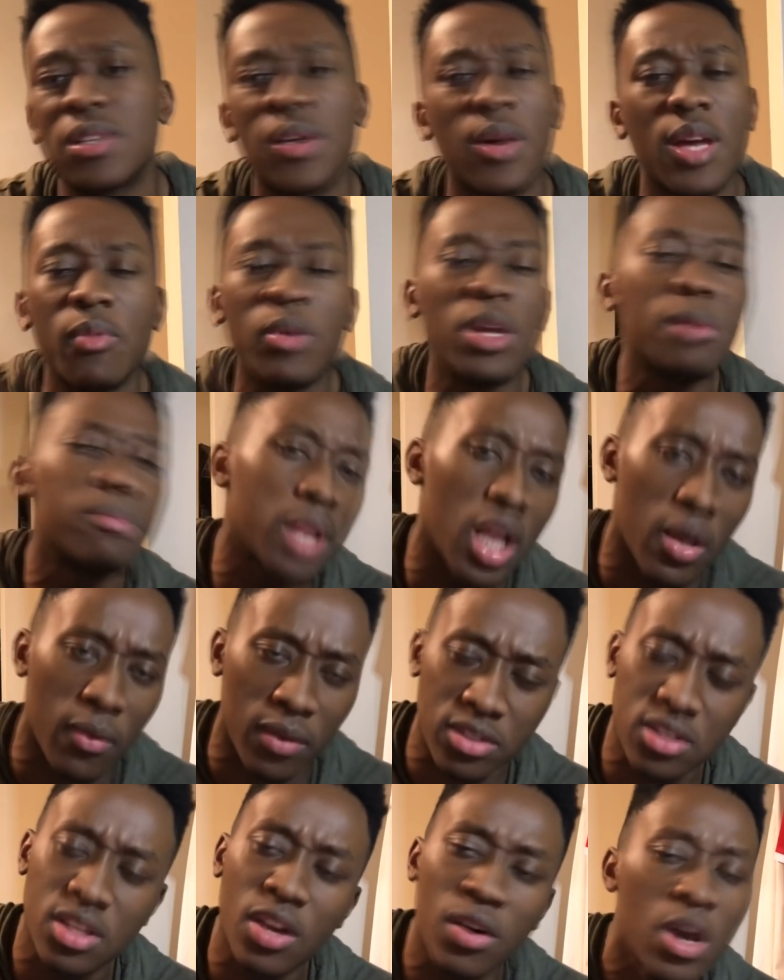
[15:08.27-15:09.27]
and we blow
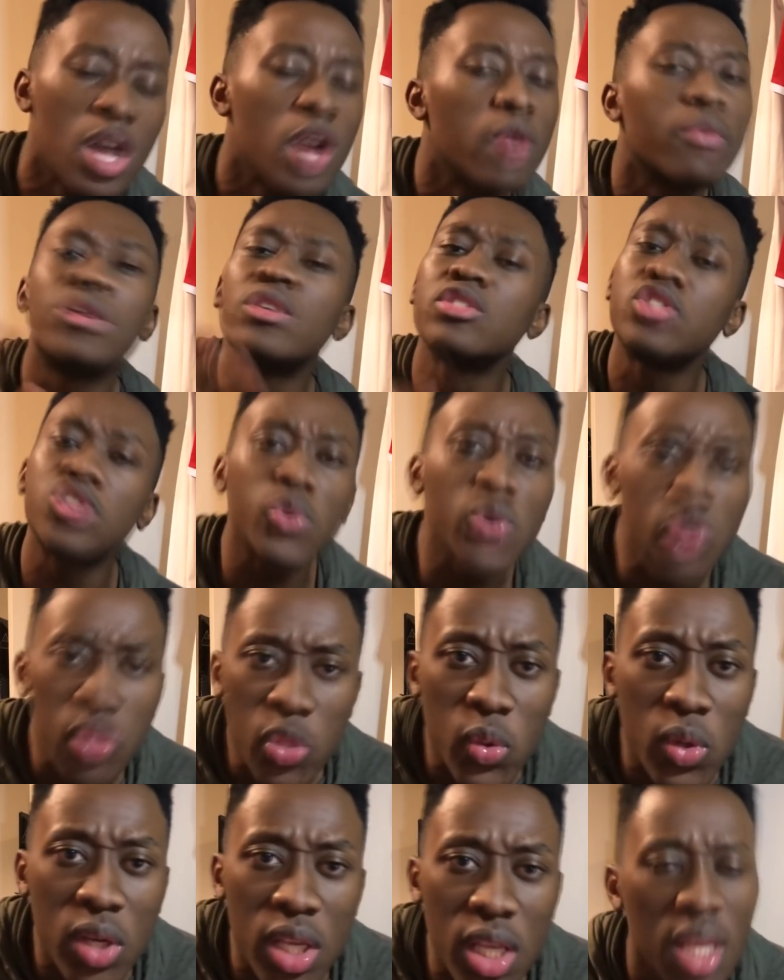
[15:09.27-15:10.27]
it. So we're
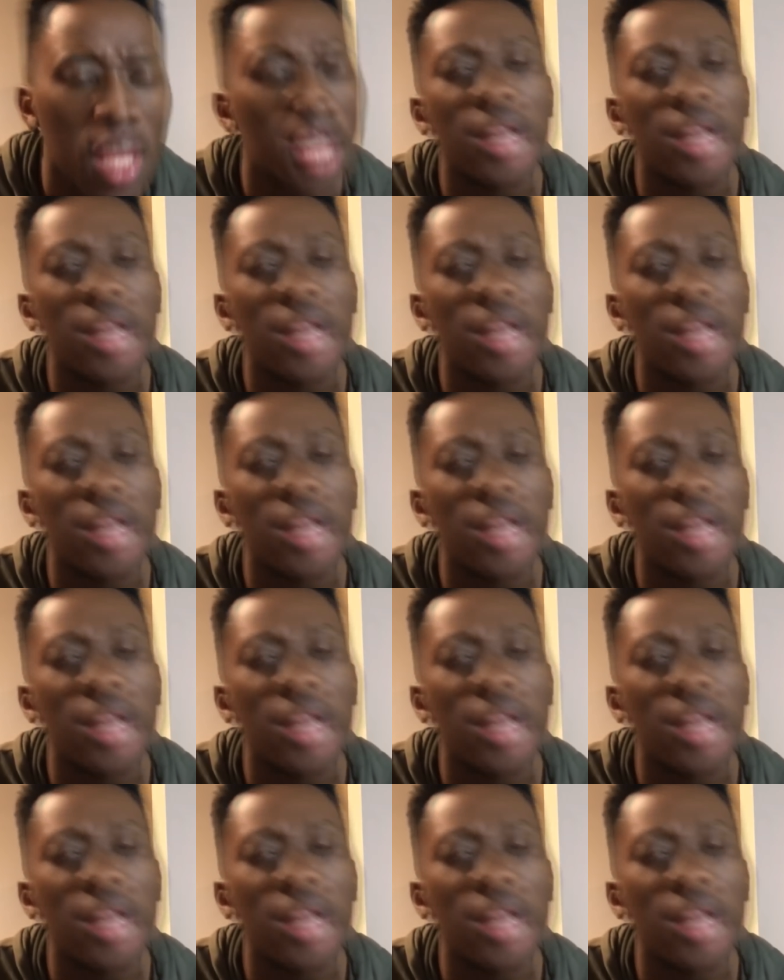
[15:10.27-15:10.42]
2-3.